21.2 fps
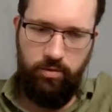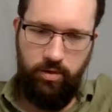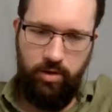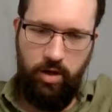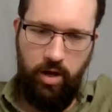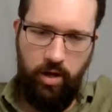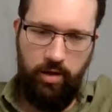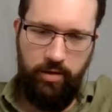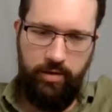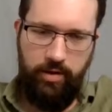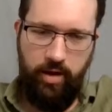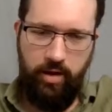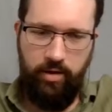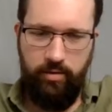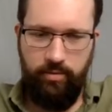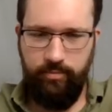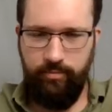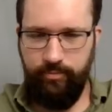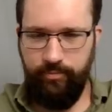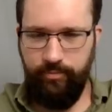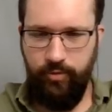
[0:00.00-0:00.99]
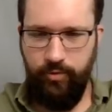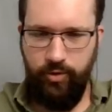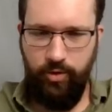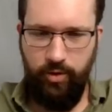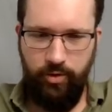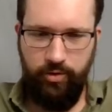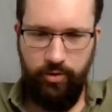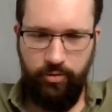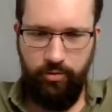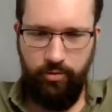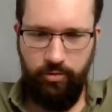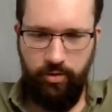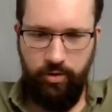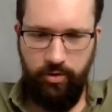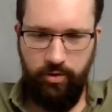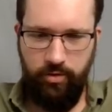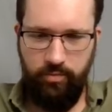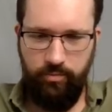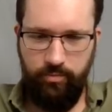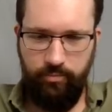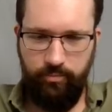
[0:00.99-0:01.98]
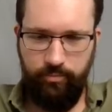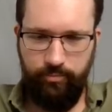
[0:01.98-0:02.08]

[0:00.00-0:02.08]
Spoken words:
content. So let's do this.